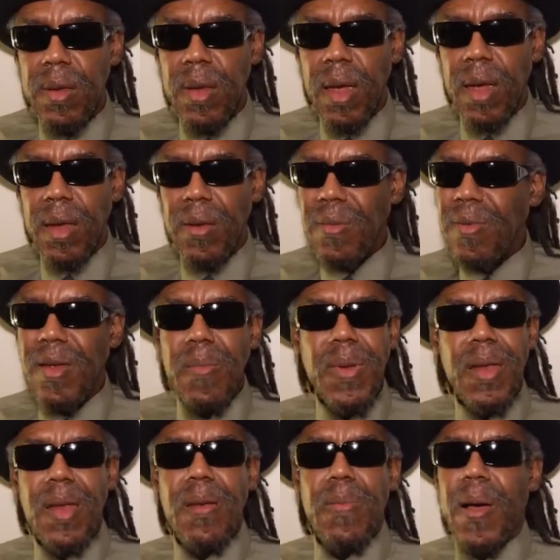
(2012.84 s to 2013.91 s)
Huh? Don't tell
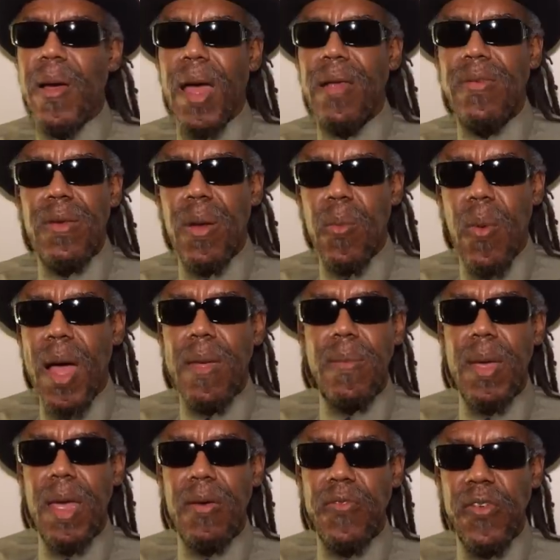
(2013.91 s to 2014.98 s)
me nothing about asking a white
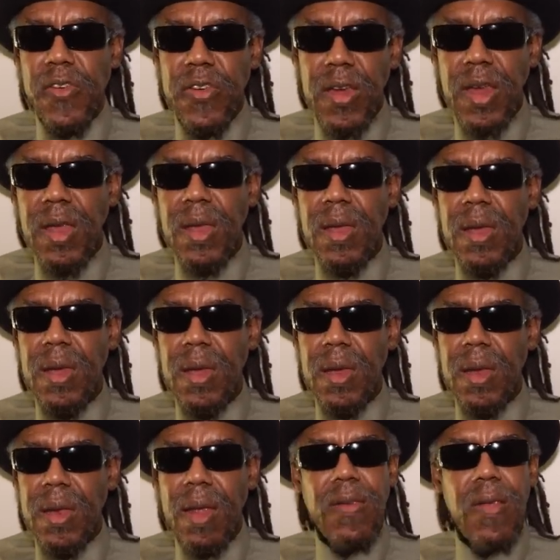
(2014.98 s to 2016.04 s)
man for shit.
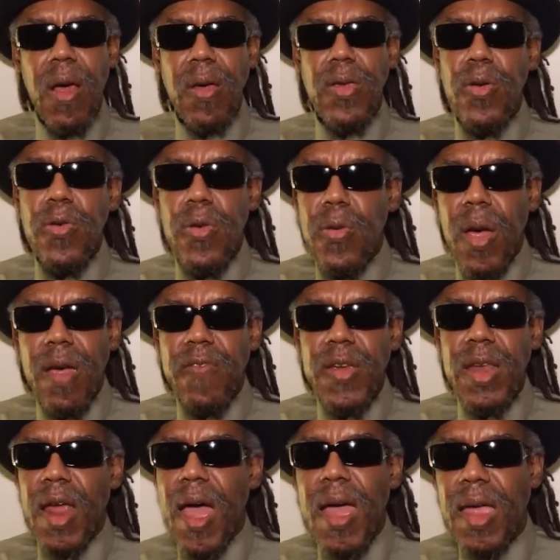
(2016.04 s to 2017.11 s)
That's all you do
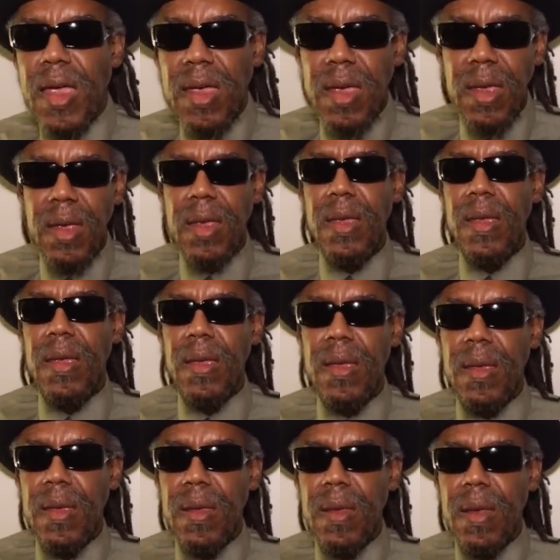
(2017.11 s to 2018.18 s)
every day.
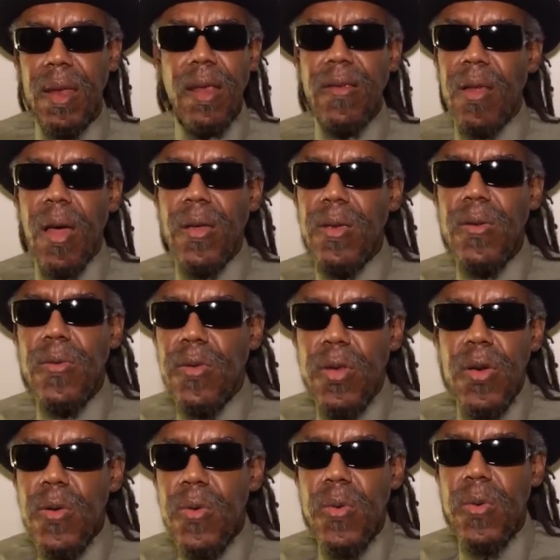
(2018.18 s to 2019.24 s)
That's all you
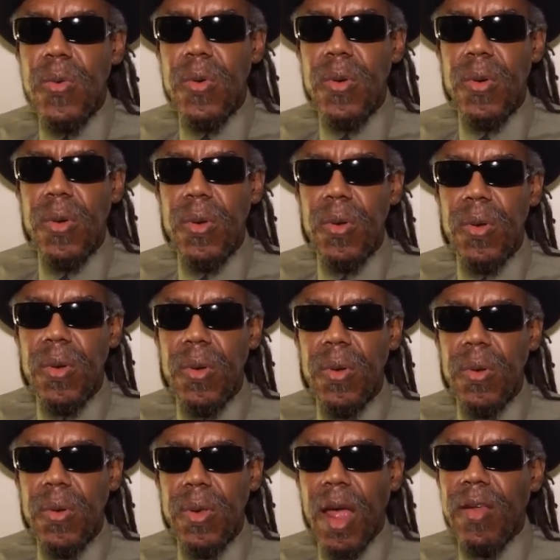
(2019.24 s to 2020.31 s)
do.
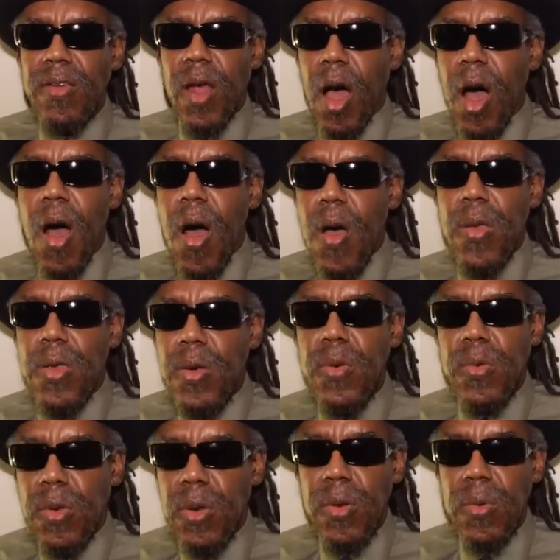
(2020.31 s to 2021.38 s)
That's all
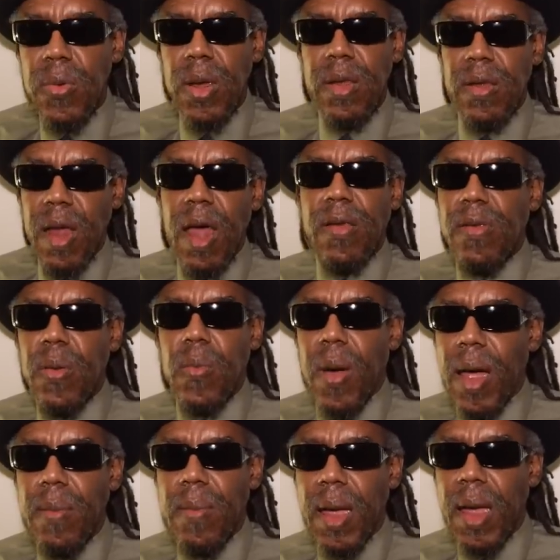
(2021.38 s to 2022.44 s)
you do is ask the
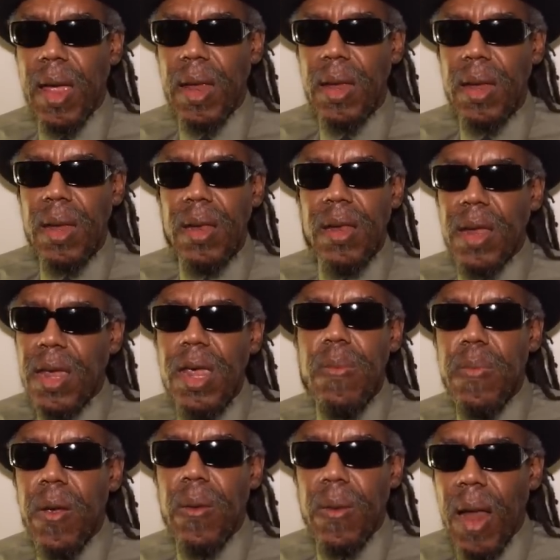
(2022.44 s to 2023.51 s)
white man to
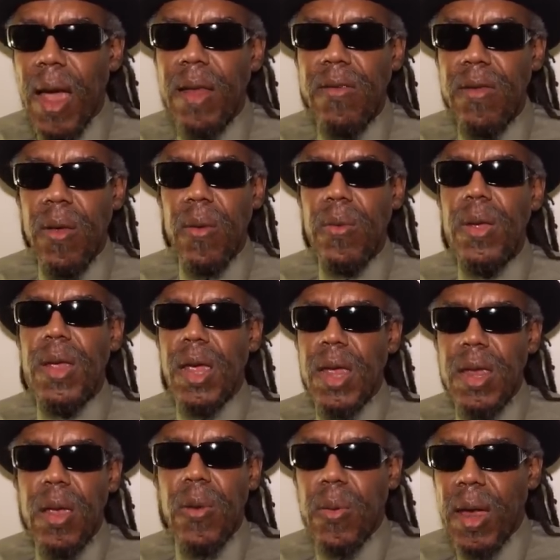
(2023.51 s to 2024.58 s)
keep your lights on
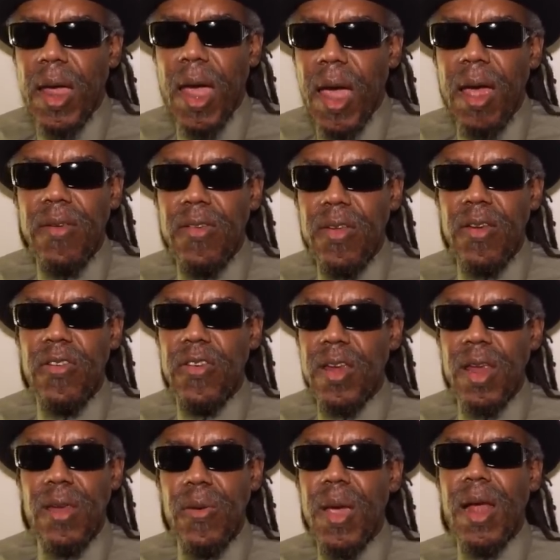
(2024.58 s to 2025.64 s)
and your gas and
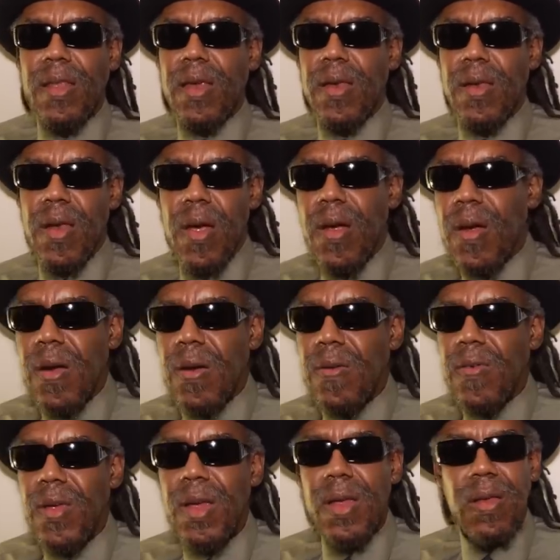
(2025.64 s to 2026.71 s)
shit. You got the
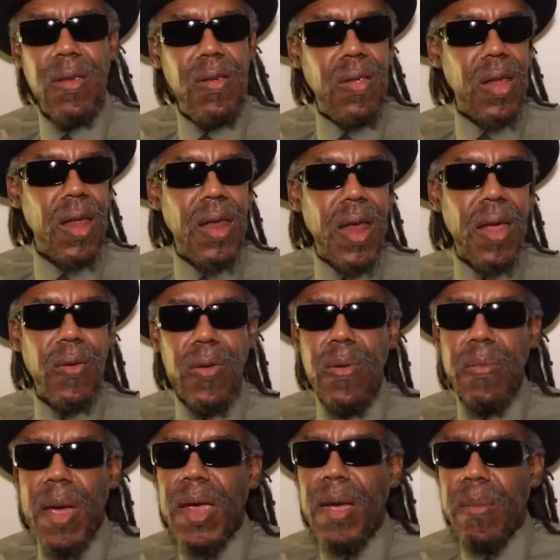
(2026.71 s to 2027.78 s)
nerve to say not,
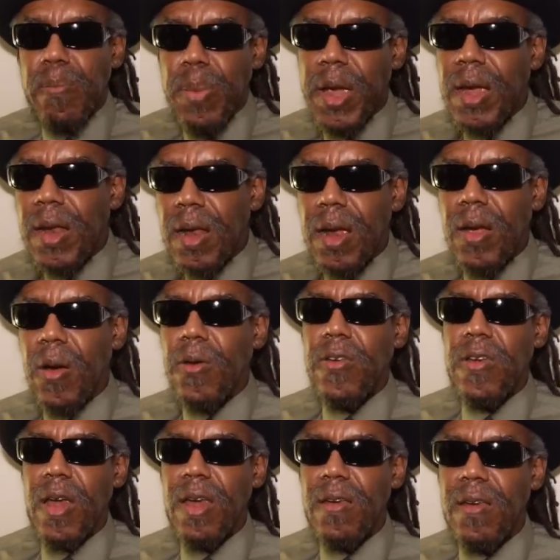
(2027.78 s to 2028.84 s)
don't make a bigger
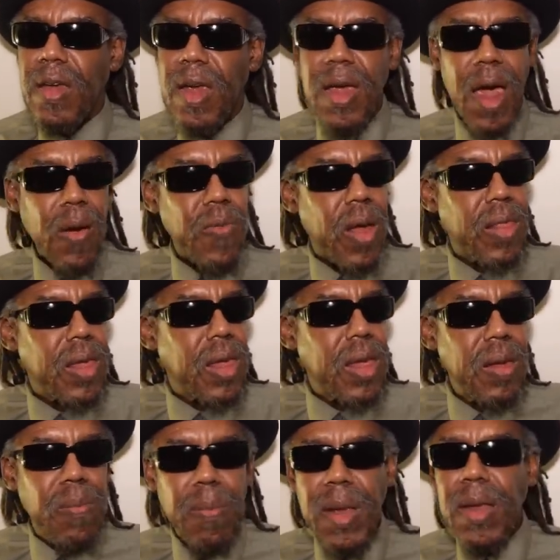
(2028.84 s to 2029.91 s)
negotiation. I'd rather
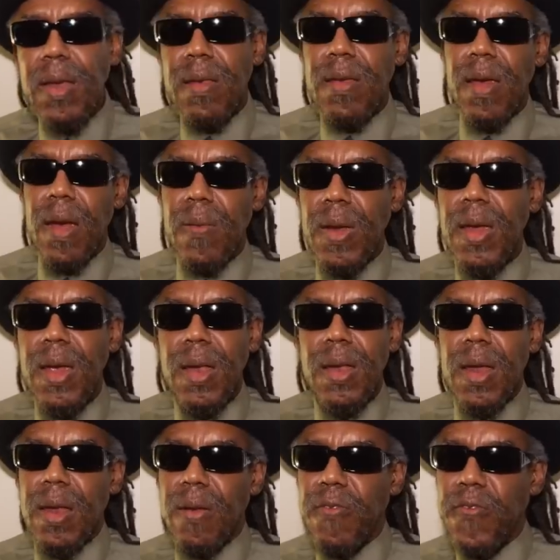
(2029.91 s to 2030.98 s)
get military
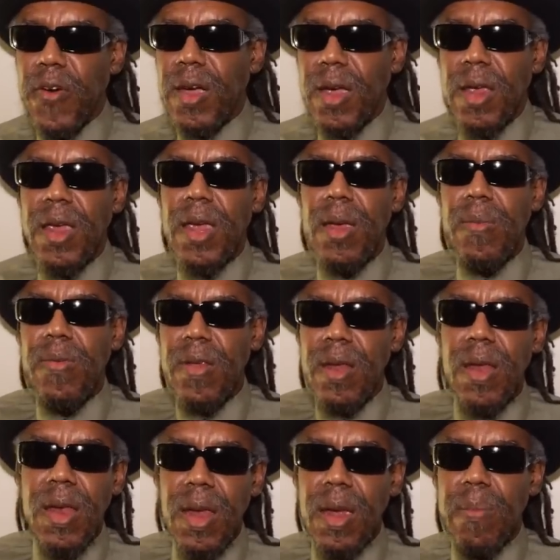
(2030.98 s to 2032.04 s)
than to fucking keep
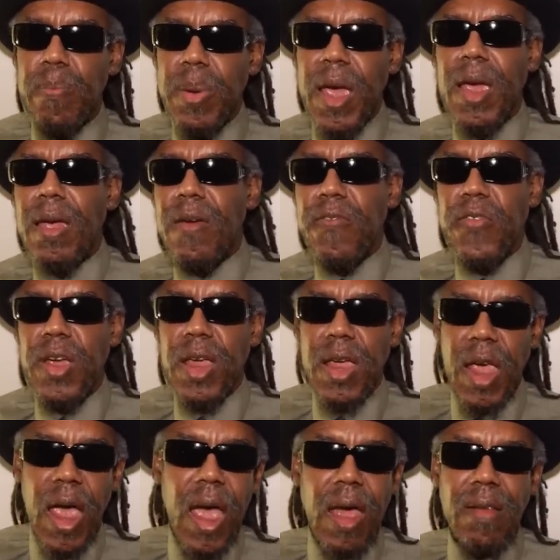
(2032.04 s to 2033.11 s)
sitting here begging for
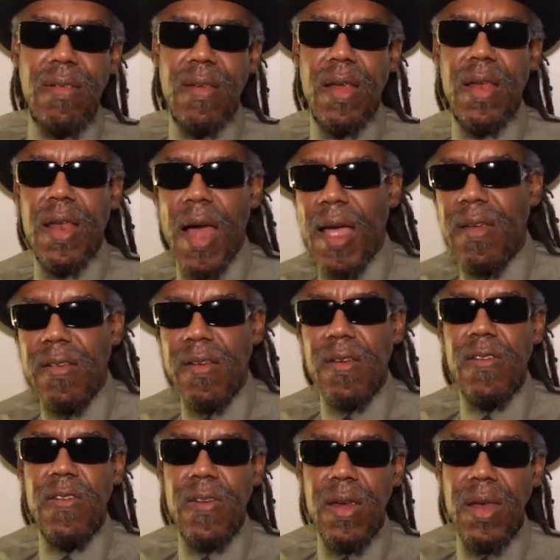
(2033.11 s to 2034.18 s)
gas and lights
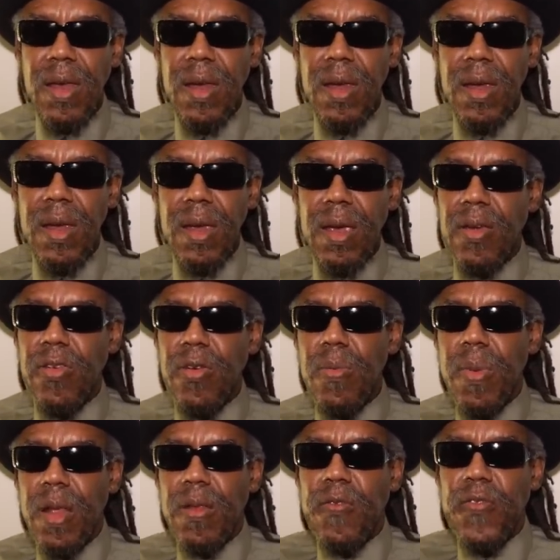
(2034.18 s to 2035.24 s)
and shit. Cause you
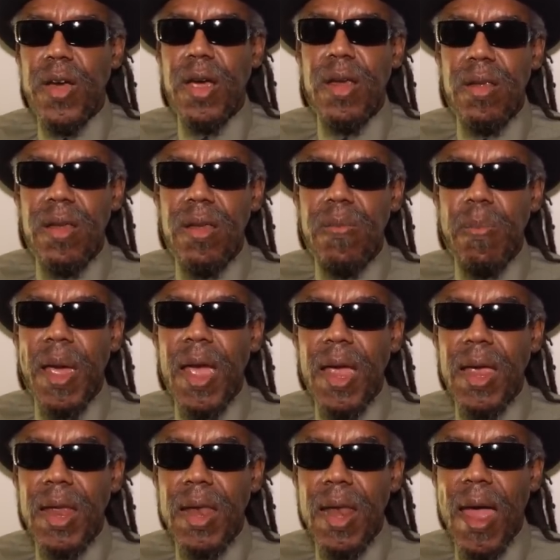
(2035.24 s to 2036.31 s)
motherfuckers is
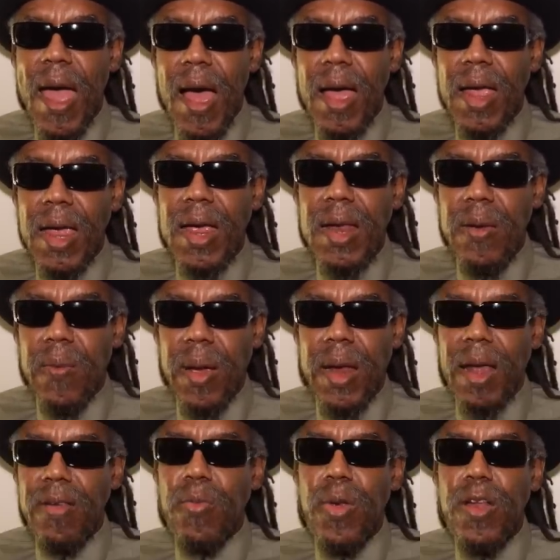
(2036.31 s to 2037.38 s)
begging now anyway.
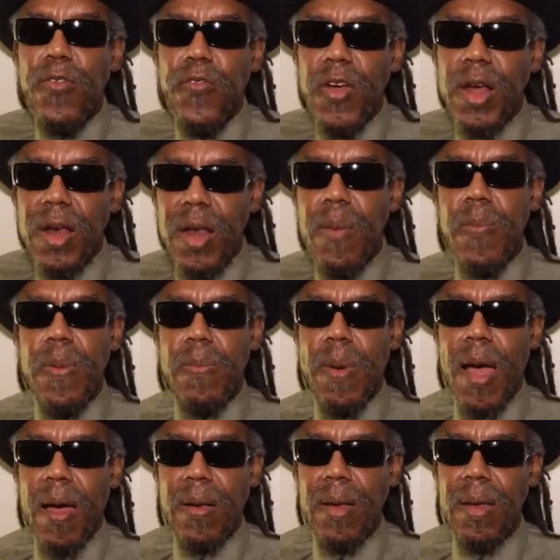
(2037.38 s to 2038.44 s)
That's what's fucked up
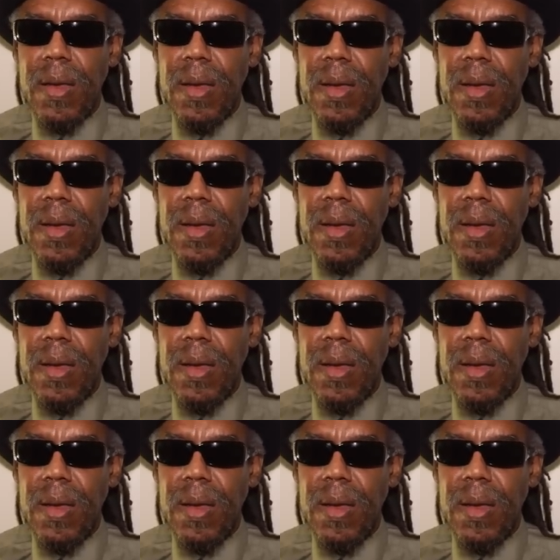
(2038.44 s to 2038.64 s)
about it.